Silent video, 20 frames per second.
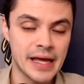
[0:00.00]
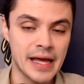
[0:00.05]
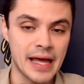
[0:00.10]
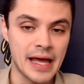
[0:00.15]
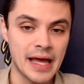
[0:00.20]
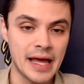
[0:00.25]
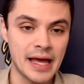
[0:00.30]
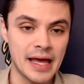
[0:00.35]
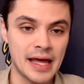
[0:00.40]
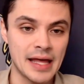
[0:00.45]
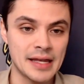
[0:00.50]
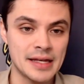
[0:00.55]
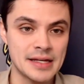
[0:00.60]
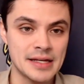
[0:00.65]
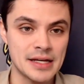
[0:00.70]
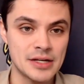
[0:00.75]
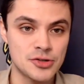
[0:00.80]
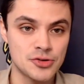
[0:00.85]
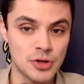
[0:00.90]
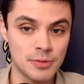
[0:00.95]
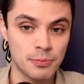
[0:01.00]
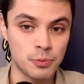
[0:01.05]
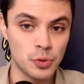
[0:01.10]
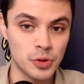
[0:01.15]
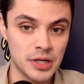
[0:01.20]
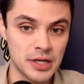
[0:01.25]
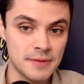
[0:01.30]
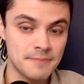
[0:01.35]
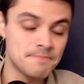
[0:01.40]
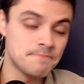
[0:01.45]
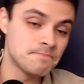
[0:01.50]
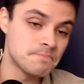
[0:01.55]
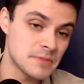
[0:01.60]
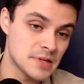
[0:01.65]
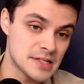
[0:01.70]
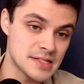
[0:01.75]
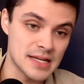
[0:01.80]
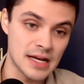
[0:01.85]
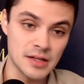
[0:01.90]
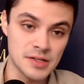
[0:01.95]
And uh, Tripp Woody
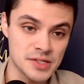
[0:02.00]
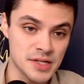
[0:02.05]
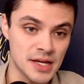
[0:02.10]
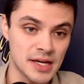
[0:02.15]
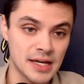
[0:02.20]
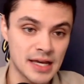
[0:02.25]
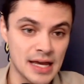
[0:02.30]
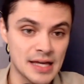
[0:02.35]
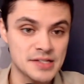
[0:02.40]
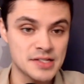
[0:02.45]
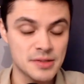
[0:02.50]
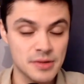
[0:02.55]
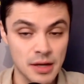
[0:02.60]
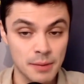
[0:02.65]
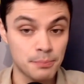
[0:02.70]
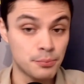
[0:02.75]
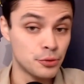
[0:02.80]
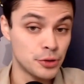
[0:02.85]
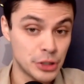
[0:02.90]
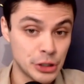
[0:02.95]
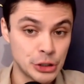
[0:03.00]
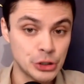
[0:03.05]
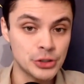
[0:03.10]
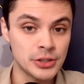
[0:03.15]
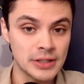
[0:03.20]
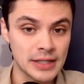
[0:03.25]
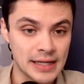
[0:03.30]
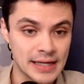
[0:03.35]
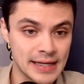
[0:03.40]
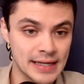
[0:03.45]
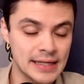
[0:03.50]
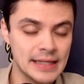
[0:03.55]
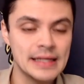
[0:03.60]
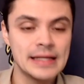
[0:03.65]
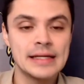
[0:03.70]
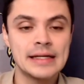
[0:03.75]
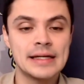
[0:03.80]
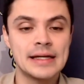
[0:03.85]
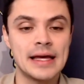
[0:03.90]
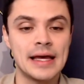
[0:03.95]
sounds like has a, a pretty good leg
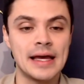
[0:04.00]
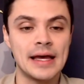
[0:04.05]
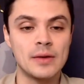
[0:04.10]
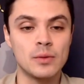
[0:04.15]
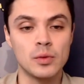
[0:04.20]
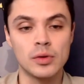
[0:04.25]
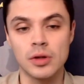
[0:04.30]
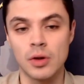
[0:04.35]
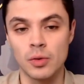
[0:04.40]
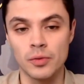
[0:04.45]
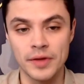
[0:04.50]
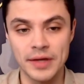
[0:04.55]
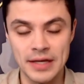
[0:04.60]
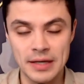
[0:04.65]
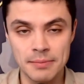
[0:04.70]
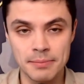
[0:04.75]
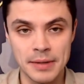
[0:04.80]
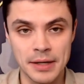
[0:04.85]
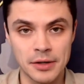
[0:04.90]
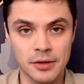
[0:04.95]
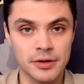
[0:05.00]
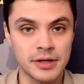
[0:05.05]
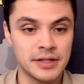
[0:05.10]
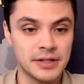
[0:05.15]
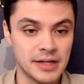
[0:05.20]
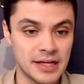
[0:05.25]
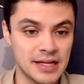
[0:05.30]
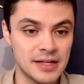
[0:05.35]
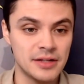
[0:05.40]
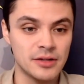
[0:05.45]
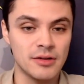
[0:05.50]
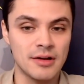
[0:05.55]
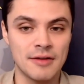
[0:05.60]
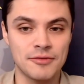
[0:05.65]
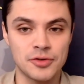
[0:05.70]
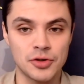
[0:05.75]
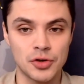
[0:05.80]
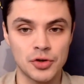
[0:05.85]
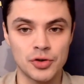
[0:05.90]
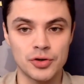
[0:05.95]
and will only get better. And again, he'll
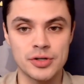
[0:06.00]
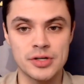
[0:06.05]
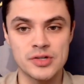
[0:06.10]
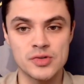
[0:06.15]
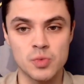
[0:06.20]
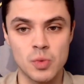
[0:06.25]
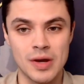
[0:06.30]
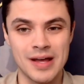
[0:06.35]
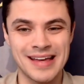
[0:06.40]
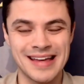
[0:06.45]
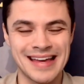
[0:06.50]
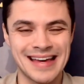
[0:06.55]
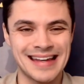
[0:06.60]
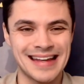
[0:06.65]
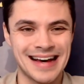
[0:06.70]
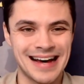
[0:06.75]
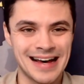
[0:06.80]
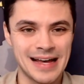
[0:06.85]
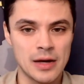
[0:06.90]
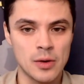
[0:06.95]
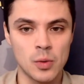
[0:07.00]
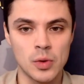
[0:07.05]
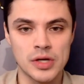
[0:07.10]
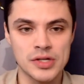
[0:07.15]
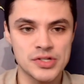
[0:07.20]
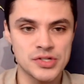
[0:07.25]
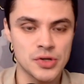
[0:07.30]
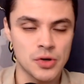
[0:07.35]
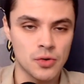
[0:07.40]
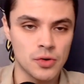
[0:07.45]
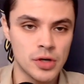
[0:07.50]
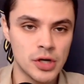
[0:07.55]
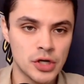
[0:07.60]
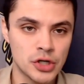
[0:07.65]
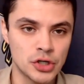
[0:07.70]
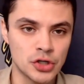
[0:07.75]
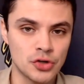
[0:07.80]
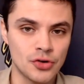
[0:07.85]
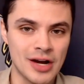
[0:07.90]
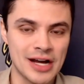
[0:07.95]
have to earn his way at Iowa. So,
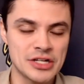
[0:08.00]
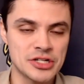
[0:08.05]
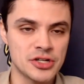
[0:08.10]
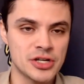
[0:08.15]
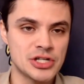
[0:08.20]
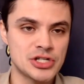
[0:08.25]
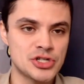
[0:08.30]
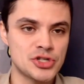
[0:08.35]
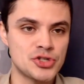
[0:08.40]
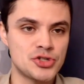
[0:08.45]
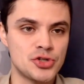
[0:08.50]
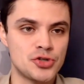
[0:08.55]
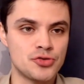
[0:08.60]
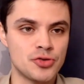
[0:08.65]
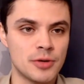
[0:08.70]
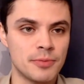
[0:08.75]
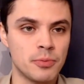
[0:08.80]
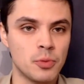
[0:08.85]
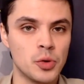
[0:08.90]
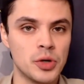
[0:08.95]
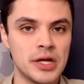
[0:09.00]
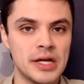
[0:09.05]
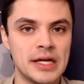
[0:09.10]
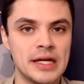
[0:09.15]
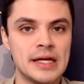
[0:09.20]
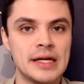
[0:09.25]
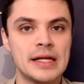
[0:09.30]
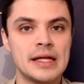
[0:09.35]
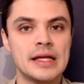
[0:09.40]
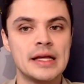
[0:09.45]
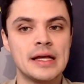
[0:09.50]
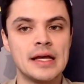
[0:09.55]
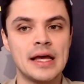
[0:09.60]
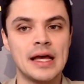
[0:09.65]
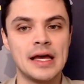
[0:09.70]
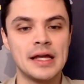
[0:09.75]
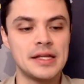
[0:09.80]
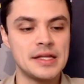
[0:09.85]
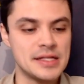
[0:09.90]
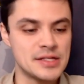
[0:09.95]
congratulations to Tripp Woody
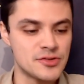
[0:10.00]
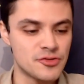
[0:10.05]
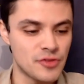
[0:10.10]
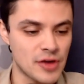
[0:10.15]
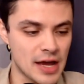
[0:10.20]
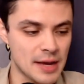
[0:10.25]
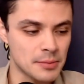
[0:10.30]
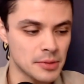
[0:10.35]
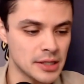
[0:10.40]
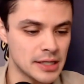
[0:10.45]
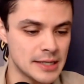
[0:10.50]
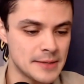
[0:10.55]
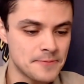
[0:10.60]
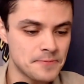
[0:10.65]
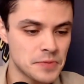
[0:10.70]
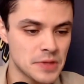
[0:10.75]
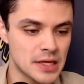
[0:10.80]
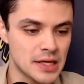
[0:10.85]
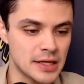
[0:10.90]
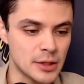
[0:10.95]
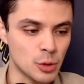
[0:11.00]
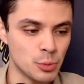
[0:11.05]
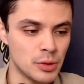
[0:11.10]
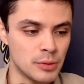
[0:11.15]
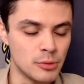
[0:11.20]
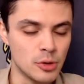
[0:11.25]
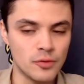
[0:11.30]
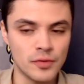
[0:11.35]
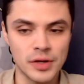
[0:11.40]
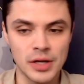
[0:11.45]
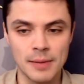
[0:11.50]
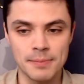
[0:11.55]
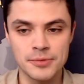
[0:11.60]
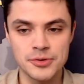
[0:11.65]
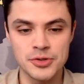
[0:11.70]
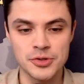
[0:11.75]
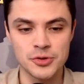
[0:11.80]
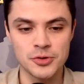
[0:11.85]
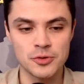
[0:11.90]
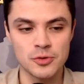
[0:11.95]
and his family. He'll be moving up
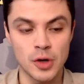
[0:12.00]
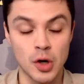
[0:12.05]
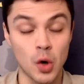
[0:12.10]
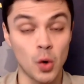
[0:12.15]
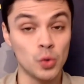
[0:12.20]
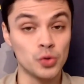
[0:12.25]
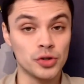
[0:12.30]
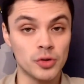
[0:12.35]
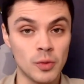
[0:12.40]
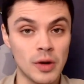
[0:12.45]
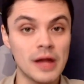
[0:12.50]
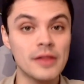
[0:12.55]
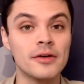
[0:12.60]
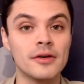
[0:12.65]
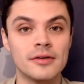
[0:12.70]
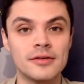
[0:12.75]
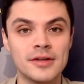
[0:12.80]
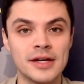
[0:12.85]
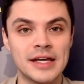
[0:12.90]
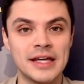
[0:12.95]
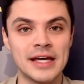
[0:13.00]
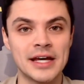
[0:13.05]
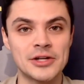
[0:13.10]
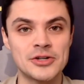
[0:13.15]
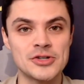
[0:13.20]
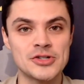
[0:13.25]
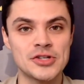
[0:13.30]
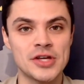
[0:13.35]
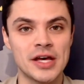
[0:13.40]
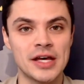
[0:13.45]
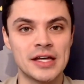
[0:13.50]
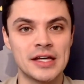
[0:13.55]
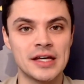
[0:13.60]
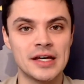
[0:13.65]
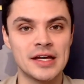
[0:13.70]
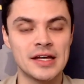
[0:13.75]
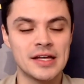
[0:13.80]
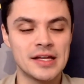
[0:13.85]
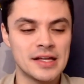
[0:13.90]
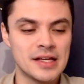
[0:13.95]
to colder weather to kick, just like
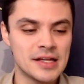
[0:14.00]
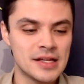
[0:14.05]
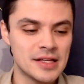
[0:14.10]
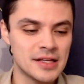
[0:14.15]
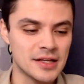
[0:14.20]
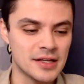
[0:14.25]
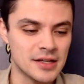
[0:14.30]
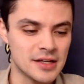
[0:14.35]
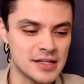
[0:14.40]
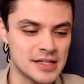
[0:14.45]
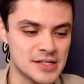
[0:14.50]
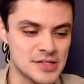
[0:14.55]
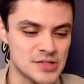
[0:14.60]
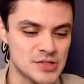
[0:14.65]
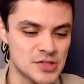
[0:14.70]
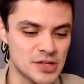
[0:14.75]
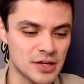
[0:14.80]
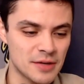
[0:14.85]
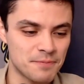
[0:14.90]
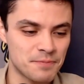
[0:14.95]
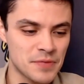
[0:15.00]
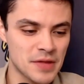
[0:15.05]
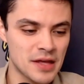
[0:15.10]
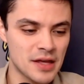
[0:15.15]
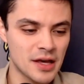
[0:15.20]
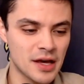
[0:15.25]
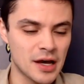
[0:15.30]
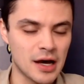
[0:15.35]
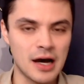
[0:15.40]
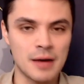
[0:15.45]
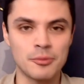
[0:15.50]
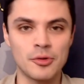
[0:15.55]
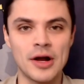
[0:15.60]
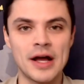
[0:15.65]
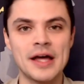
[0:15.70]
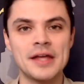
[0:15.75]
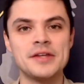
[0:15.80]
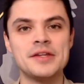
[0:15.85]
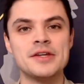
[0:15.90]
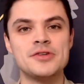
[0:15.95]
uh, uh, his uh,
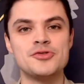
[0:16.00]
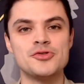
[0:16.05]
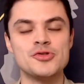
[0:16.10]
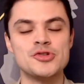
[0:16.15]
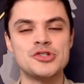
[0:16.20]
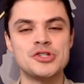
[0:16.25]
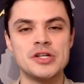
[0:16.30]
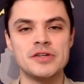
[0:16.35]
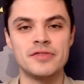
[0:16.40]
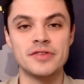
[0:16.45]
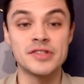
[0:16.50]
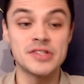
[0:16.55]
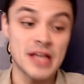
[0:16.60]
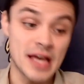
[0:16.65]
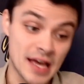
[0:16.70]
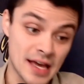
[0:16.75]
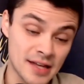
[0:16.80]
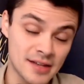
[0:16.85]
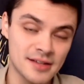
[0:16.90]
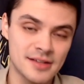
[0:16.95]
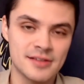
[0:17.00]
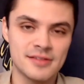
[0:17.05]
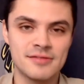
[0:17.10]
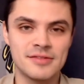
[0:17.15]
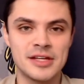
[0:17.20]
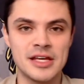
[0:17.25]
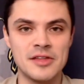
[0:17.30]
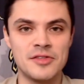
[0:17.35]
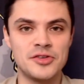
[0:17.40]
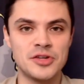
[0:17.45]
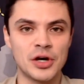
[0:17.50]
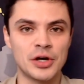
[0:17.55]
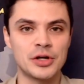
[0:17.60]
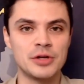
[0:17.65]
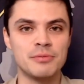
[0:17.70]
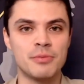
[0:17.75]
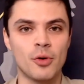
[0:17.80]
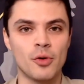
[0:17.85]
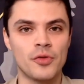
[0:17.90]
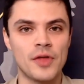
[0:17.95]
comrade uh, Drew Stevens and Keith
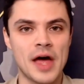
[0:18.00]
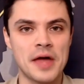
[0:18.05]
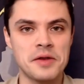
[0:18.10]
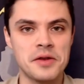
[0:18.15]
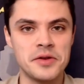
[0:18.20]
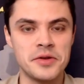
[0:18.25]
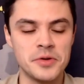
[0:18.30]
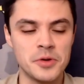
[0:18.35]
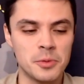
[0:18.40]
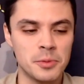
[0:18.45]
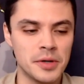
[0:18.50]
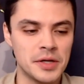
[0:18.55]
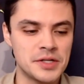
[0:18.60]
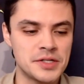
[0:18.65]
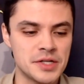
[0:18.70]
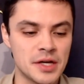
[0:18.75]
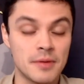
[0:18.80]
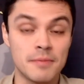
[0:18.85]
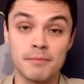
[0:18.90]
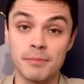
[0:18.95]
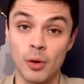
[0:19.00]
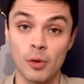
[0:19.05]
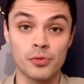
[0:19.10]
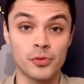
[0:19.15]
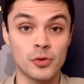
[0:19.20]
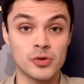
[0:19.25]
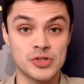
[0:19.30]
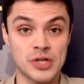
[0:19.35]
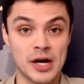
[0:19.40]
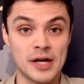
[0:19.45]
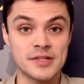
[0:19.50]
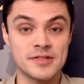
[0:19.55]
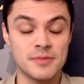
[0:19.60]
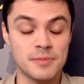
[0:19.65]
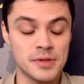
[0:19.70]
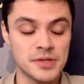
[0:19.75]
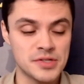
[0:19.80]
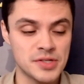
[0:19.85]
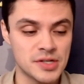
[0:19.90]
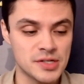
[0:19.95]
Duncan both had to do, but uh, both those guys have
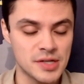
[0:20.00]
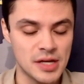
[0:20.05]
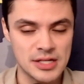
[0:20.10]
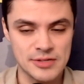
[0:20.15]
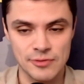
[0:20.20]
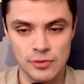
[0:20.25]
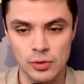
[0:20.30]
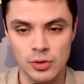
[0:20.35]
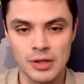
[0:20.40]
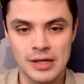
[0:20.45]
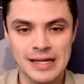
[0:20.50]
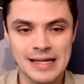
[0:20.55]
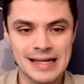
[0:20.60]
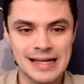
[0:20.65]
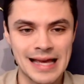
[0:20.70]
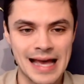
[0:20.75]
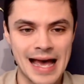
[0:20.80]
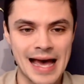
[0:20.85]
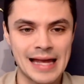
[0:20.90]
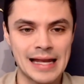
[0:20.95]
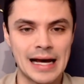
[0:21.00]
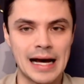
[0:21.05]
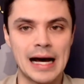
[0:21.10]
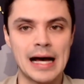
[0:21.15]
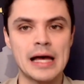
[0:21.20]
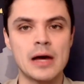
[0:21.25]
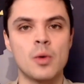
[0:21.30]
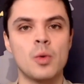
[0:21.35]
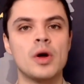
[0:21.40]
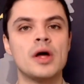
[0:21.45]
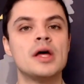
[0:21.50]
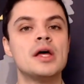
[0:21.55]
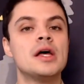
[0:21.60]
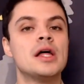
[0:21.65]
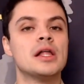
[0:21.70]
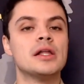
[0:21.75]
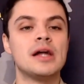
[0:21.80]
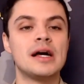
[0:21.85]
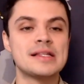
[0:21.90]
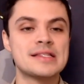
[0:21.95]
been successful at Iowa.
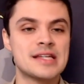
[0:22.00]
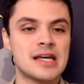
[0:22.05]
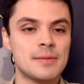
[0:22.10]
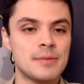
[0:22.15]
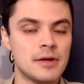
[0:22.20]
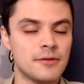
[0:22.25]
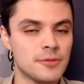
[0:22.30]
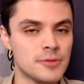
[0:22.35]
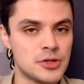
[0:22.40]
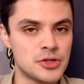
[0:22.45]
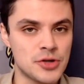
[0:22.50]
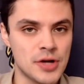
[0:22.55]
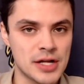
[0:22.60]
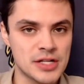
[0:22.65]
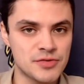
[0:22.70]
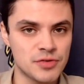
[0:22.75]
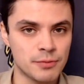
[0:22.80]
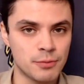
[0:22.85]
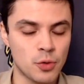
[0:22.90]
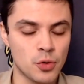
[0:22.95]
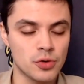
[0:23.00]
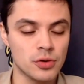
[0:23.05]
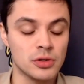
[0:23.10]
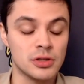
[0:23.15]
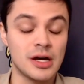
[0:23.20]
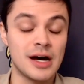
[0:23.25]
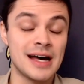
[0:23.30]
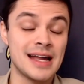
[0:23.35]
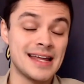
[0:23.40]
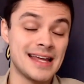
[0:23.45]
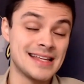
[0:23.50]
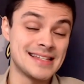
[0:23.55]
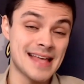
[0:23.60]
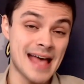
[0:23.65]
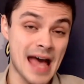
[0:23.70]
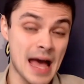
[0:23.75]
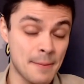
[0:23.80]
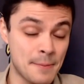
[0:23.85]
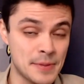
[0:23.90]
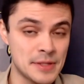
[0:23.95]
Lots coming from the transfer portal. A lot has
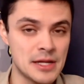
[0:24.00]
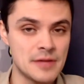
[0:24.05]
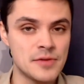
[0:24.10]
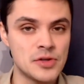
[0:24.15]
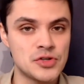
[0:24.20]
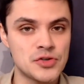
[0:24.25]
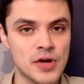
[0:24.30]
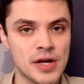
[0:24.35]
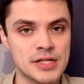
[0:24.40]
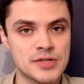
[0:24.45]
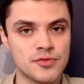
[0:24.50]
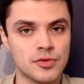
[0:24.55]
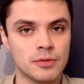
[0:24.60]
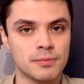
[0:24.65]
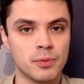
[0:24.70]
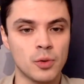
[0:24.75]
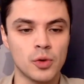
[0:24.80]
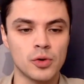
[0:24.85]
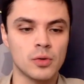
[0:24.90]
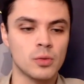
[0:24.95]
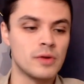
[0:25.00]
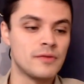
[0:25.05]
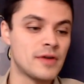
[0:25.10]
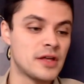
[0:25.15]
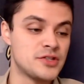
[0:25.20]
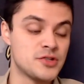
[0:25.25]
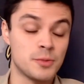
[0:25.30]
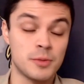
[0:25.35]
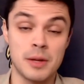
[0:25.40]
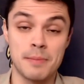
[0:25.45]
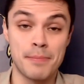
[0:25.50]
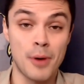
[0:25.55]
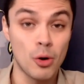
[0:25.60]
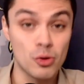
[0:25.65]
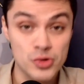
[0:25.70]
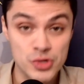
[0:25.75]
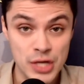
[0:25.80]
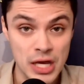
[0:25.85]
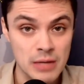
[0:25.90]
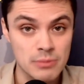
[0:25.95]
happened in the transfer portal. We've had so many
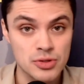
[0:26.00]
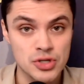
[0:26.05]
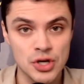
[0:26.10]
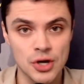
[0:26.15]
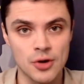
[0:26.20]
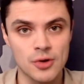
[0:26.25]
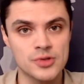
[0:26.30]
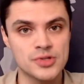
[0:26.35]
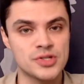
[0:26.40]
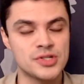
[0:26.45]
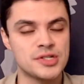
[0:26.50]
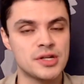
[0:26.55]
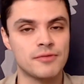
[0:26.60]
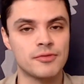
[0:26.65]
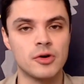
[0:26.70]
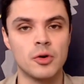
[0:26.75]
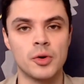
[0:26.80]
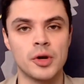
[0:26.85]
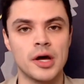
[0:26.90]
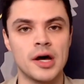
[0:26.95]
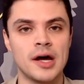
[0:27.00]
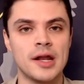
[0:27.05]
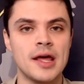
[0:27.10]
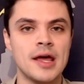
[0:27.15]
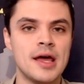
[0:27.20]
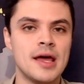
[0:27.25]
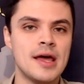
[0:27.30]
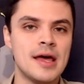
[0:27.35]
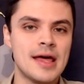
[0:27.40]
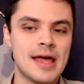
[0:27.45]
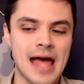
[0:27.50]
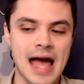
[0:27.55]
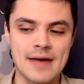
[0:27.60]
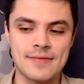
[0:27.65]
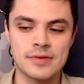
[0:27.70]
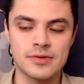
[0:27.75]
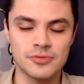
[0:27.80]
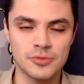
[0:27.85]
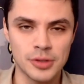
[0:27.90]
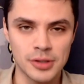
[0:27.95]
post game shows and stuff going on.
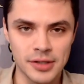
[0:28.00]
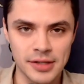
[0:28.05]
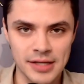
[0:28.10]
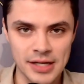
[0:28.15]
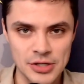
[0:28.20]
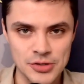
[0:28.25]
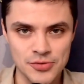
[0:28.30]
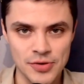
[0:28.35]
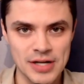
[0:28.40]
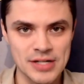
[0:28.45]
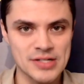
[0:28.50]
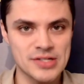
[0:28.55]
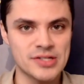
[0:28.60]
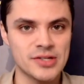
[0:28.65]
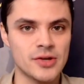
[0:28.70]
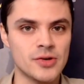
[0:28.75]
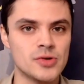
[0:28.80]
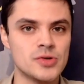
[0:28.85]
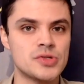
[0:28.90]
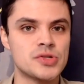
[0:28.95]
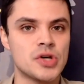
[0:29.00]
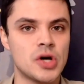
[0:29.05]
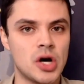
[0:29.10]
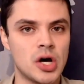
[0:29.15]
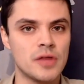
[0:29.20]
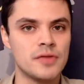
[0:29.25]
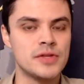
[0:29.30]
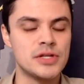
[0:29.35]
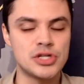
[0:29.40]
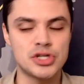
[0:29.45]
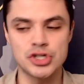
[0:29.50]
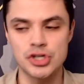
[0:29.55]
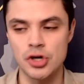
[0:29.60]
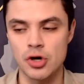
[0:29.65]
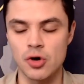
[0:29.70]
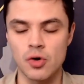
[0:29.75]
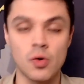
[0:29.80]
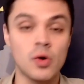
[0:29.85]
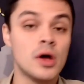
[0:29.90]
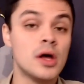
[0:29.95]
Haven't really addressed those on this
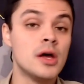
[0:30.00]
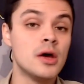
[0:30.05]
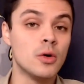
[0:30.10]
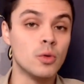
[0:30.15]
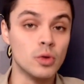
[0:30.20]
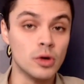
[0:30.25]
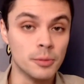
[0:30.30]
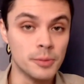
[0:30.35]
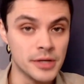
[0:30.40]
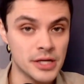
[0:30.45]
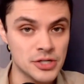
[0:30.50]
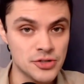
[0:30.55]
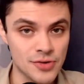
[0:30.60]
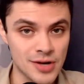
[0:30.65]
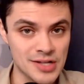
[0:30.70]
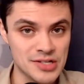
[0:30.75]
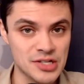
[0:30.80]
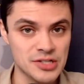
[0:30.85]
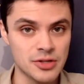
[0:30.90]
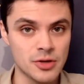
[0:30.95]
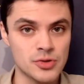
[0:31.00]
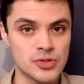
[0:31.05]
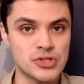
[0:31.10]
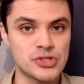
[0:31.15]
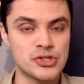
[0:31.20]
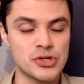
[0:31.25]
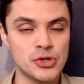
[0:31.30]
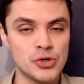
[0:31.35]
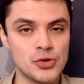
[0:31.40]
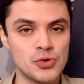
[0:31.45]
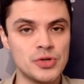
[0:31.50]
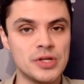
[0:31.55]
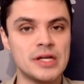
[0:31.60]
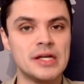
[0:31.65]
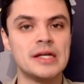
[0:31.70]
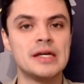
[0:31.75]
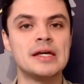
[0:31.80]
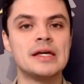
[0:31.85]
show. We'll be addressing those soon.